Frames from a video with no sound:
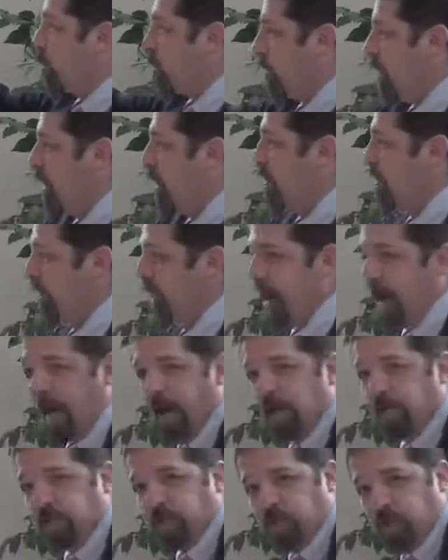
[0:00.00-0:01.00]
created the
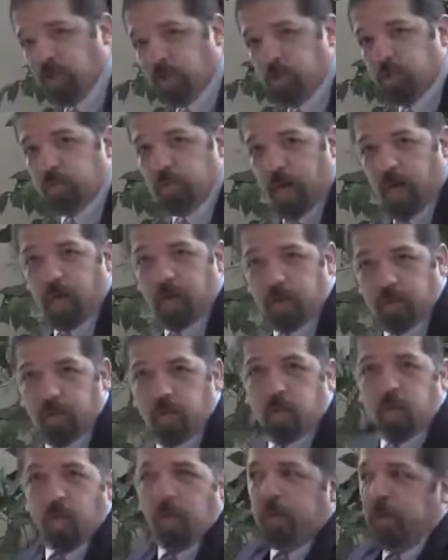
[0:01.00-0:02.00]
ages and
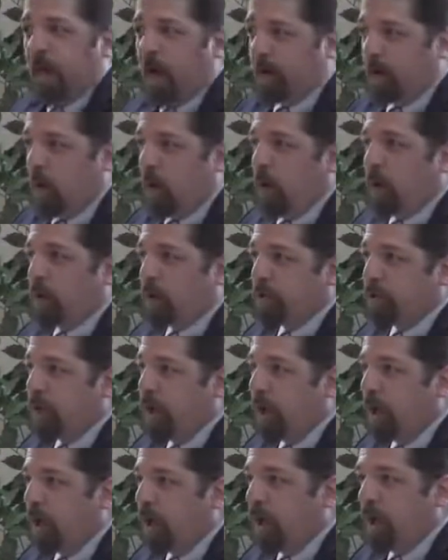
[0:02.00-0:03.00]
through whom He upholds
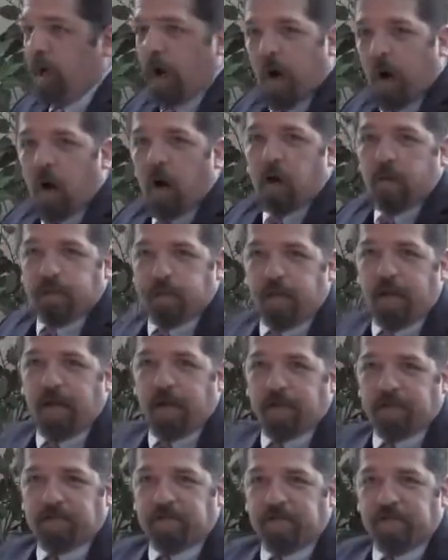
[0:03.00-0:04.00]
all
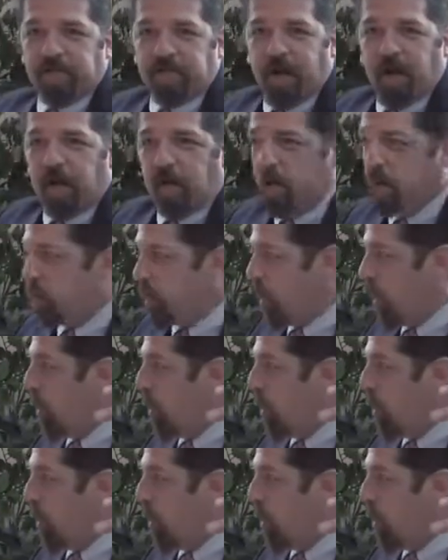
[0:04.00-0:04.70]
things, right? The